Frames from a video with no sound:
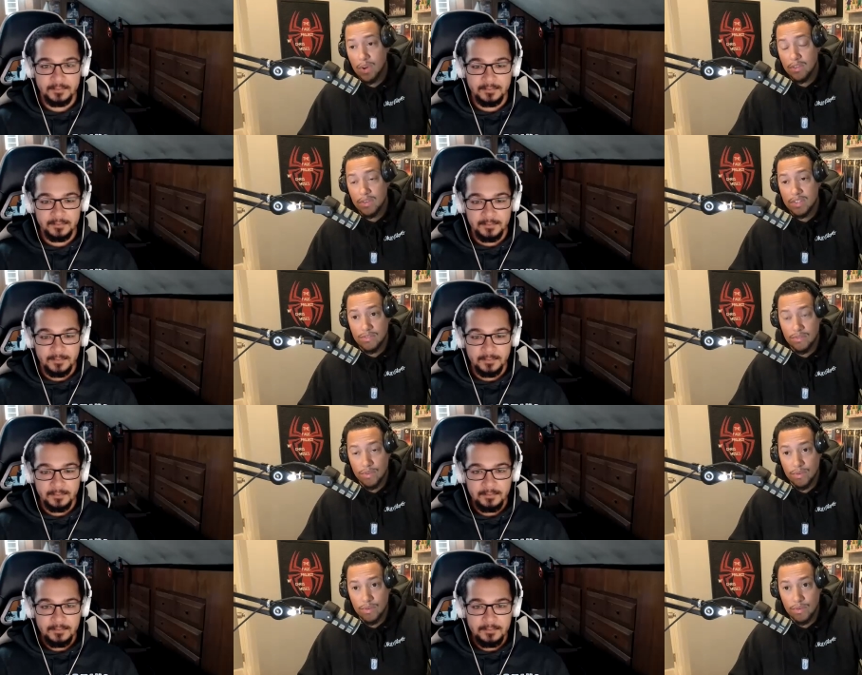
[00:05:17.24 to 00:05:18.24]
Speaker 1: Whether it's
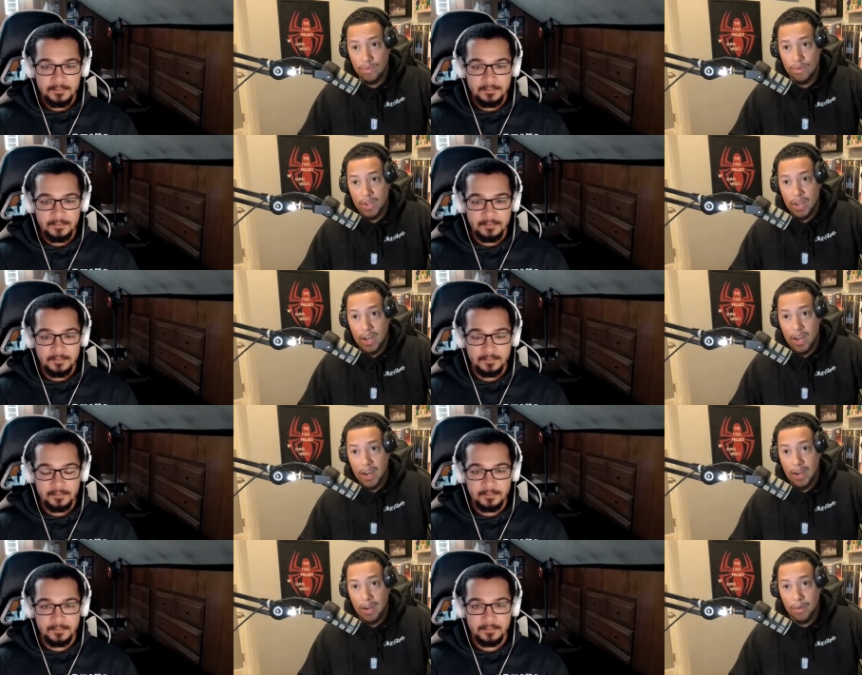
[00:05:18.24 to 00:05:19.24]
through
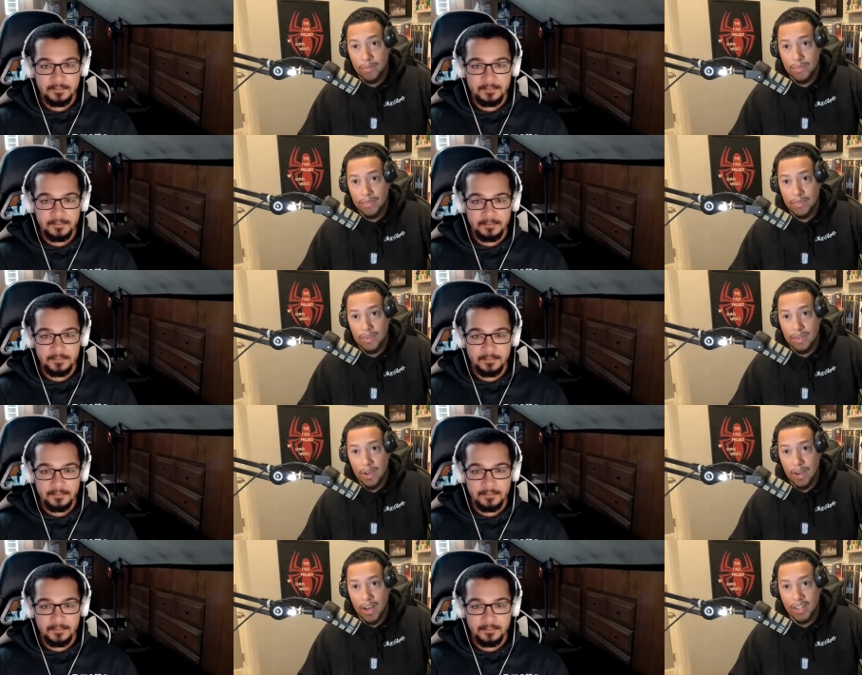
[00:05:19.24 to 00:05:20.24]
um,
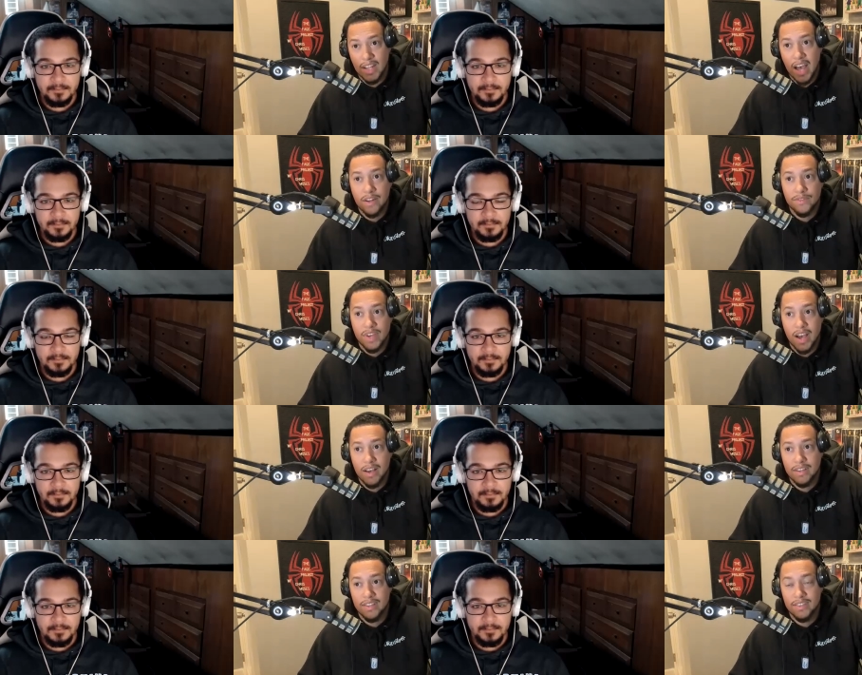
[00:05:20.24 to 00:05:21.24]
a lot of
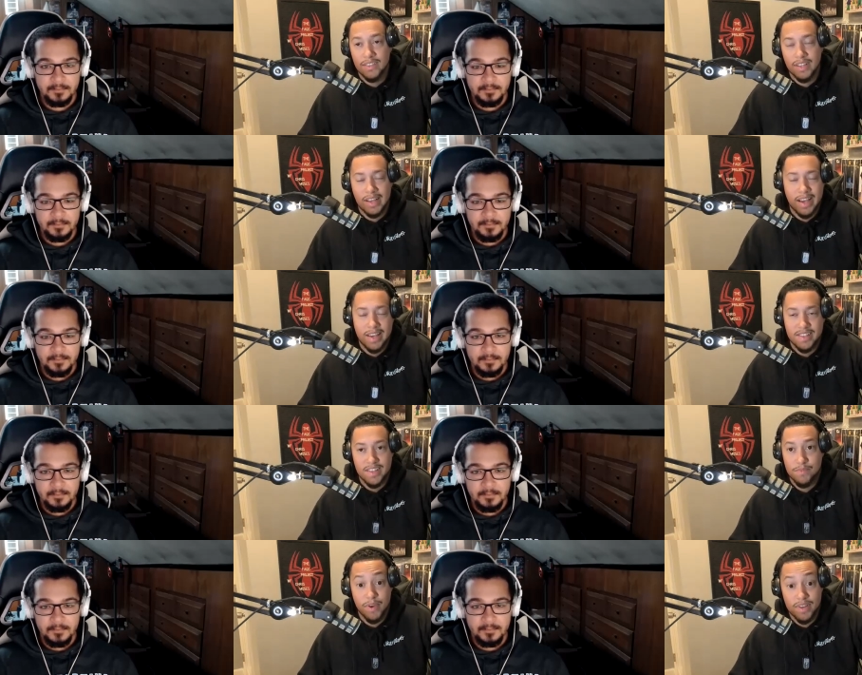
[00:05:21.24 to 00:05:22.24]
kind, like I guess
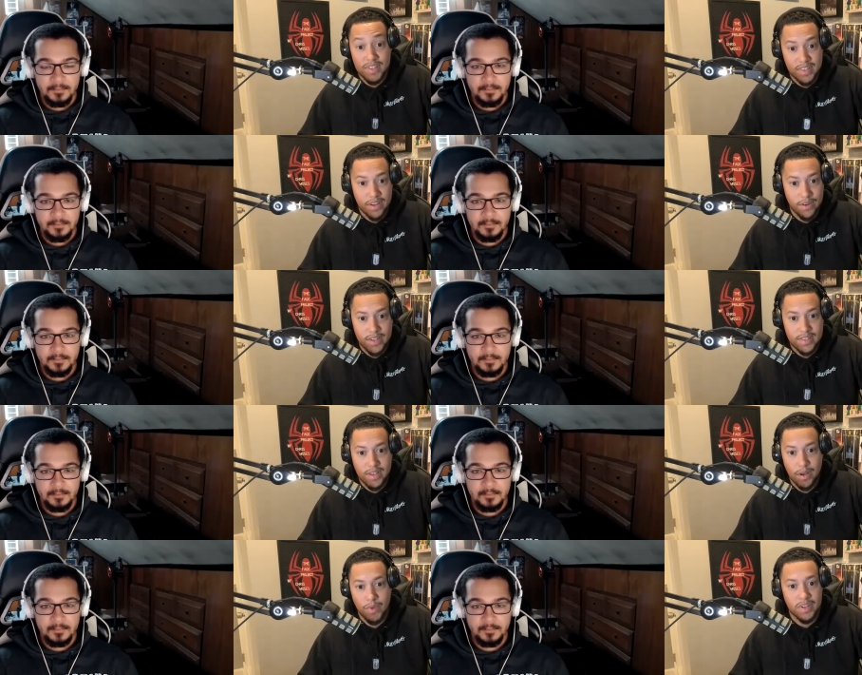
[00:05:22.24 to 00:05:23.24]
conspiracy theories
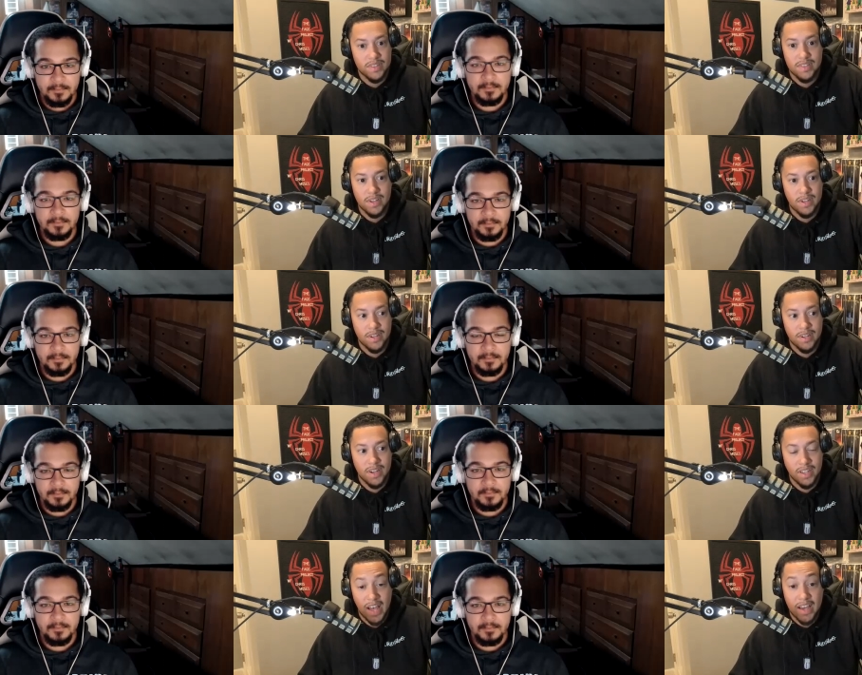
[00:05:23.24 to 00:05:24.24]
amongst uh,
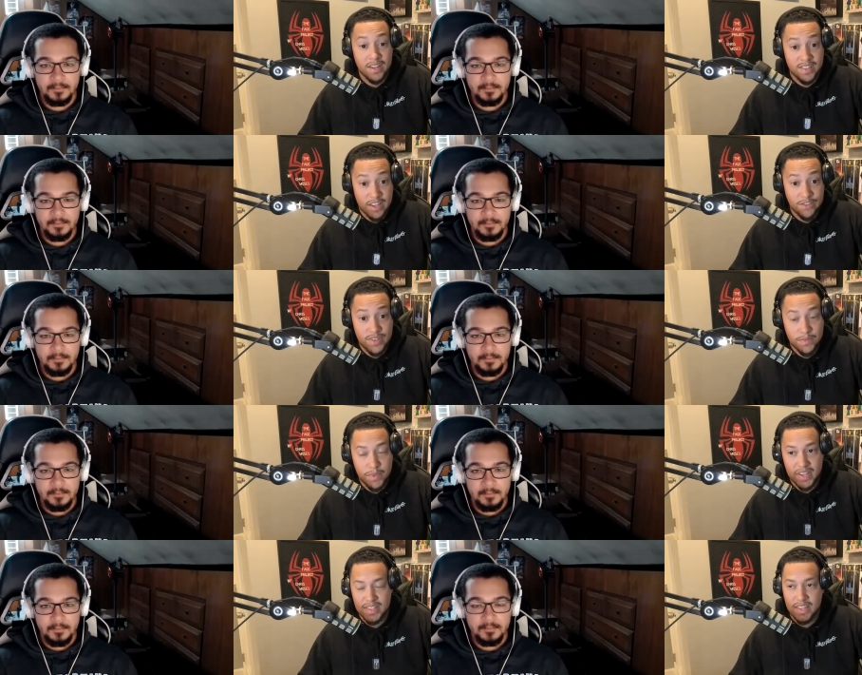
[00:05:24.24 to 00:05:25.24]
a lot of sentries
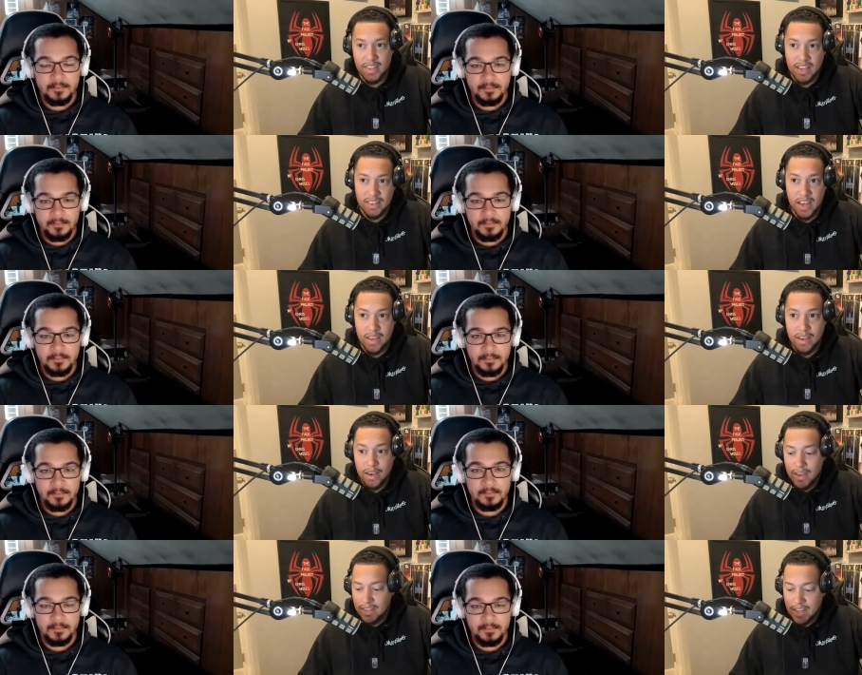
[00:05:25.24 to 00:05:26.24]
because they think that
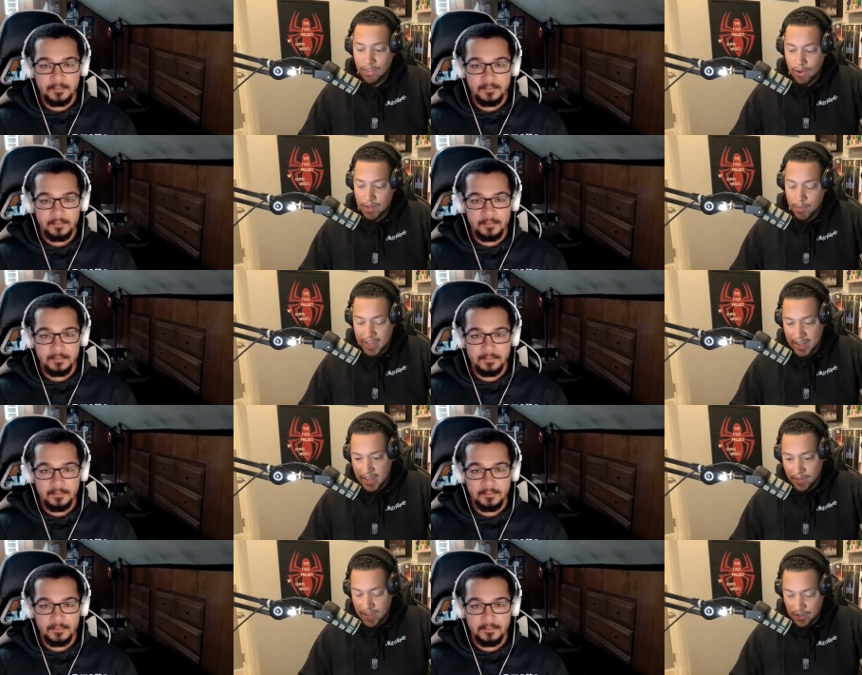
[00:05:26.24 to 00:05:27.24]
they thought in the
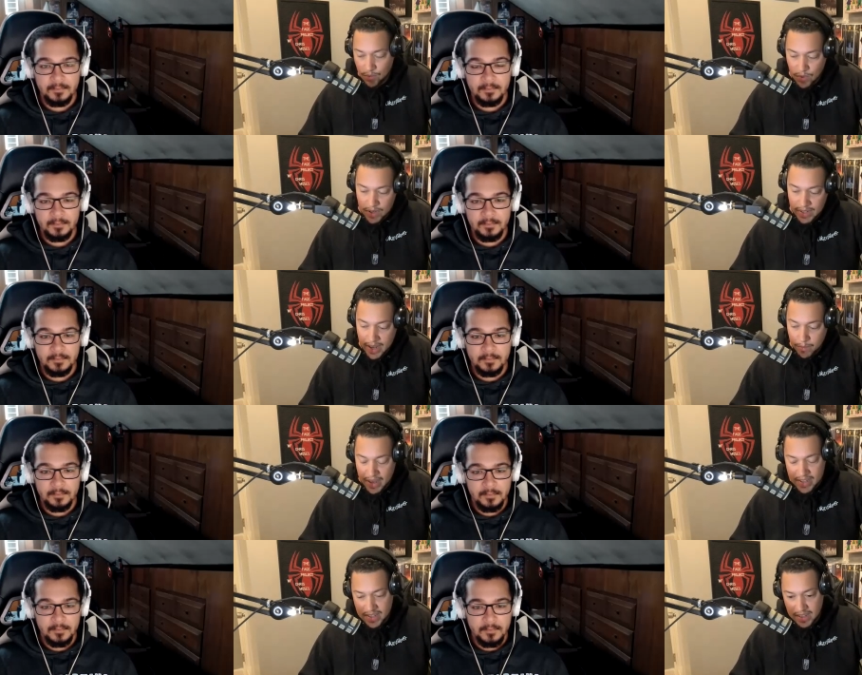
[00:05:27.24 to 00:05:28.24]
beginning of issue one that
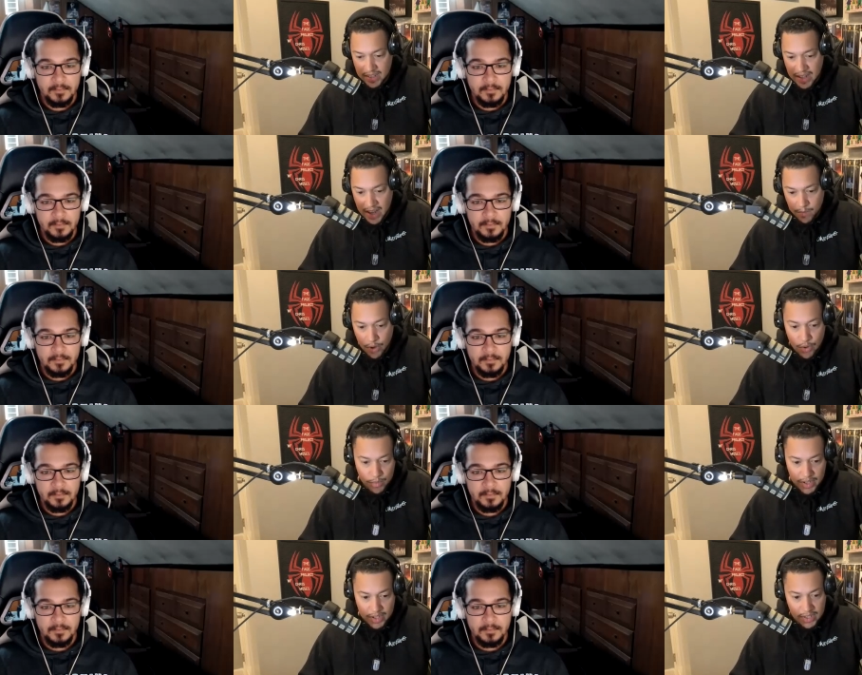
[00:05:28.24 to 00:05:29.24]
basically like
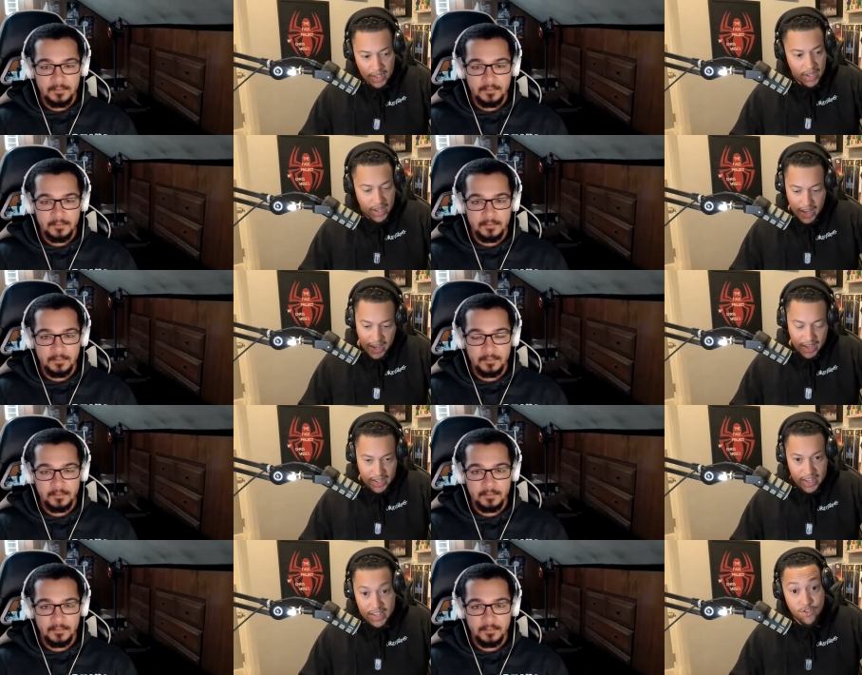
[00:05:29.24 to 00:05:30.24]
Puma
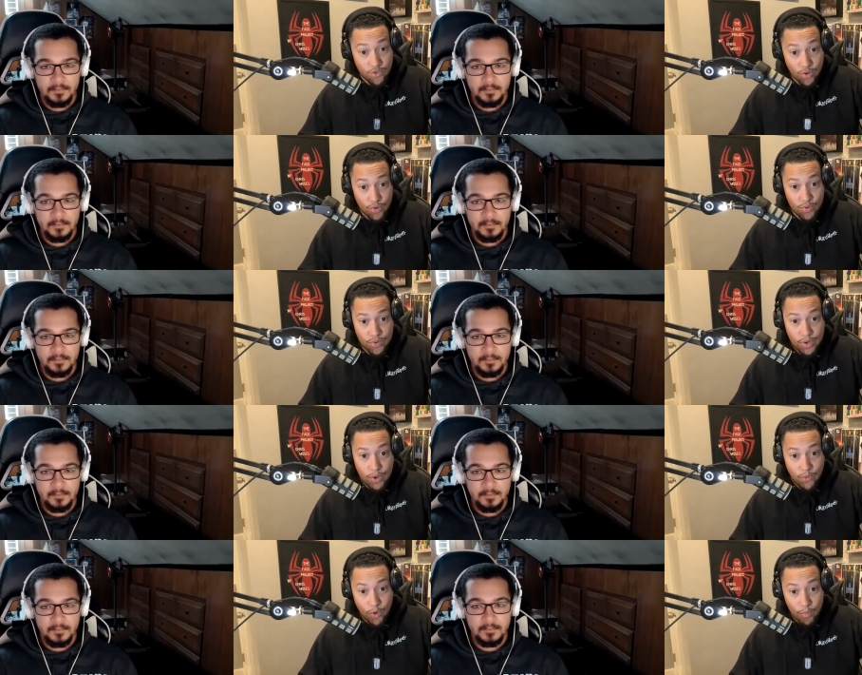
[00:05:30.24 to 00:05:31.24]
and his crew
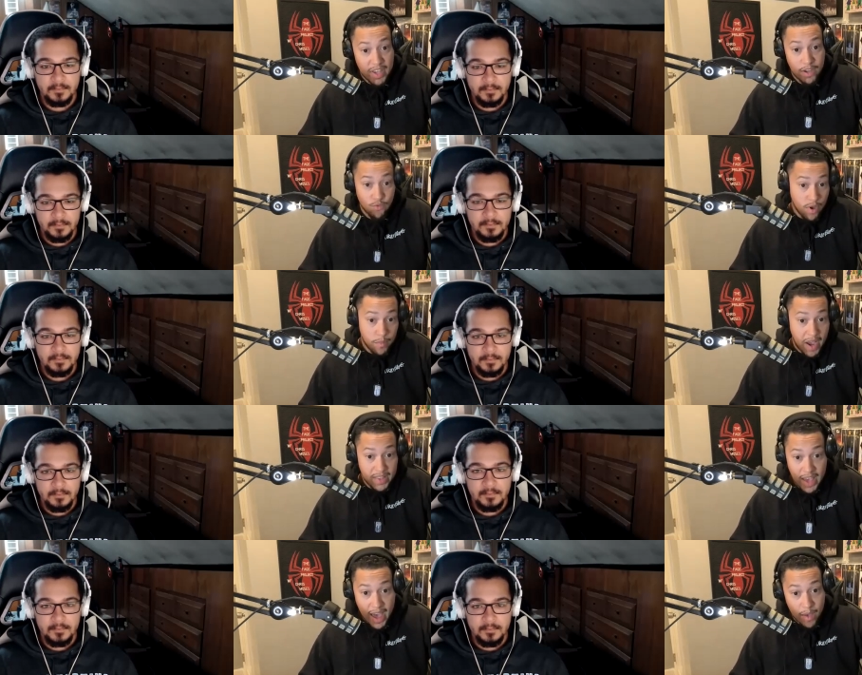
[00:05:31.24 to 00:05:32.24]
were being run by
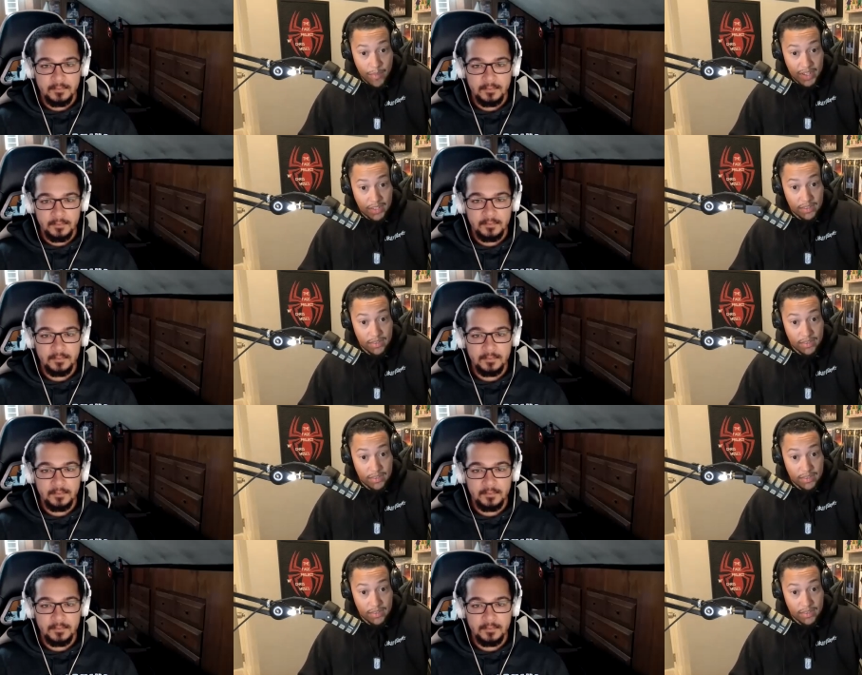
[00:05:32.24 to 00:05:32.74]
the admin.